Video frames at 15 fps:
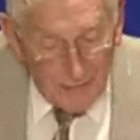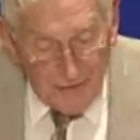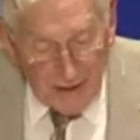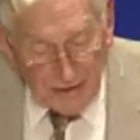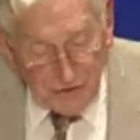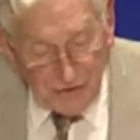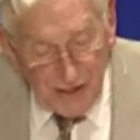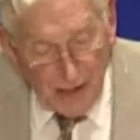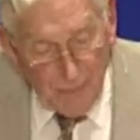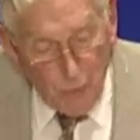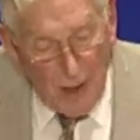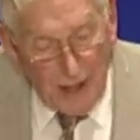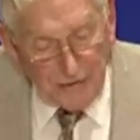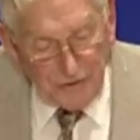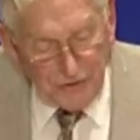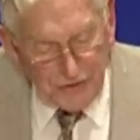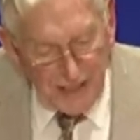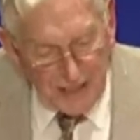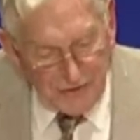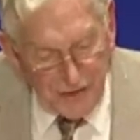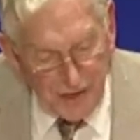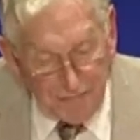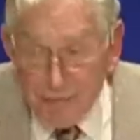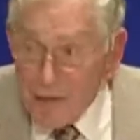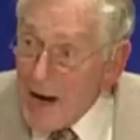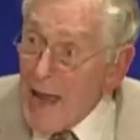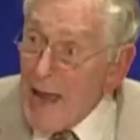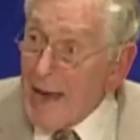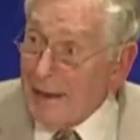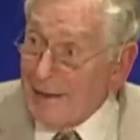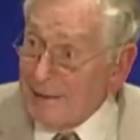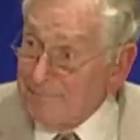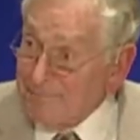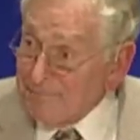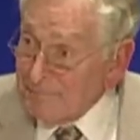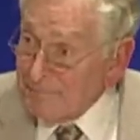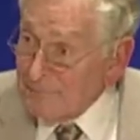Then someone says a prayer,